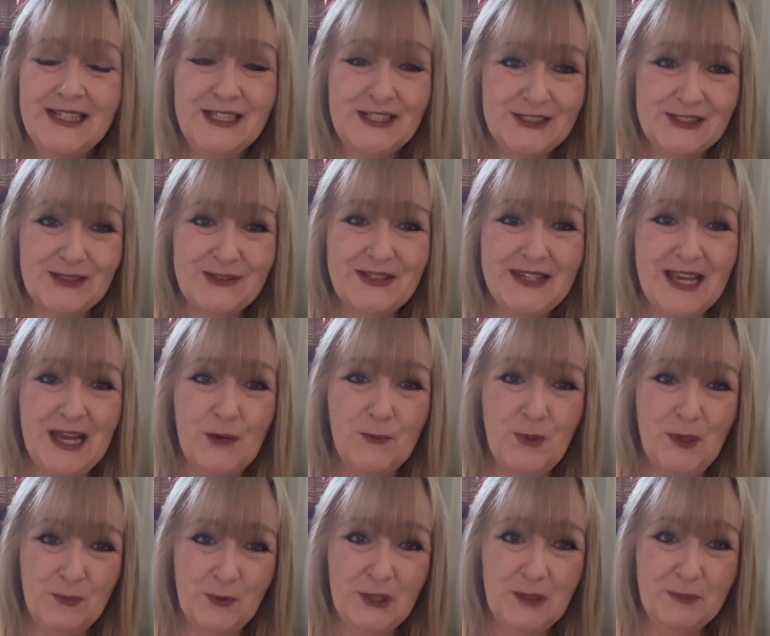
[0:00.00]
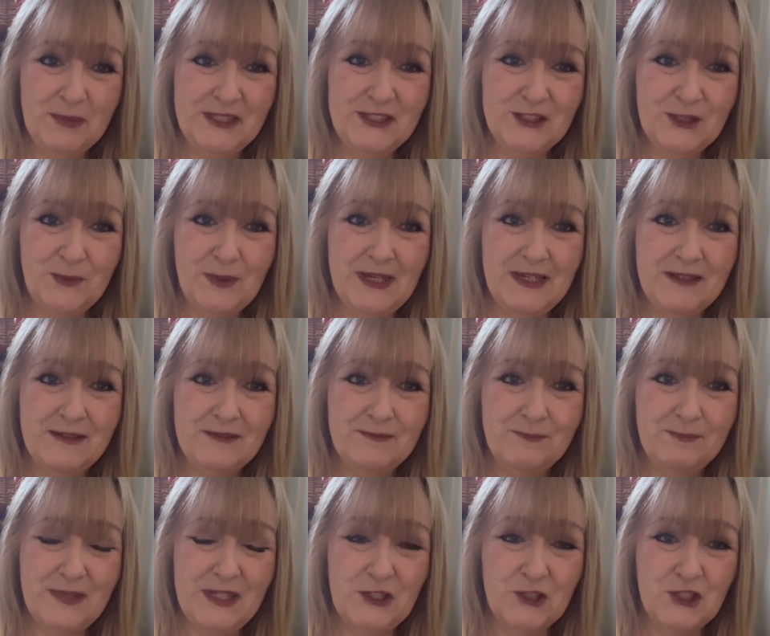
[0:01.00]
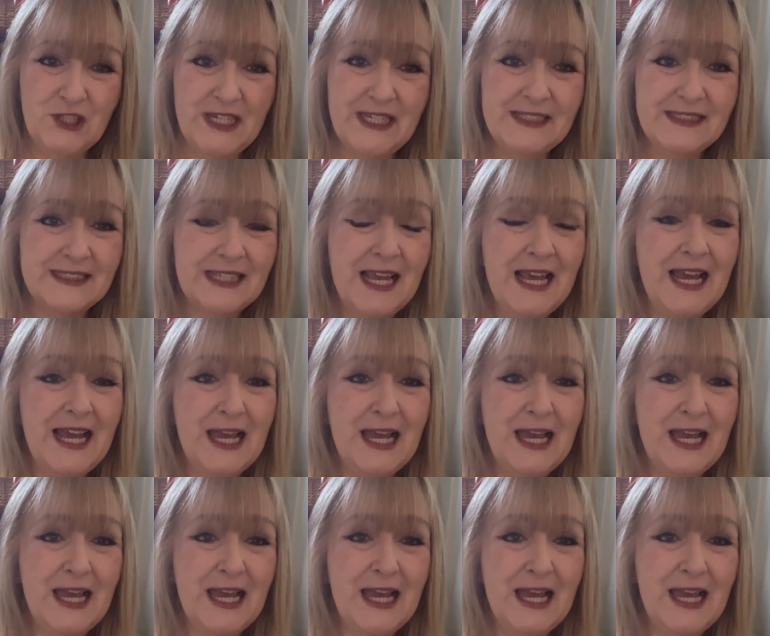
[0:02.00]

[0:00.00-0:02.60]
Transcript: So yeah, we will be doing beaches.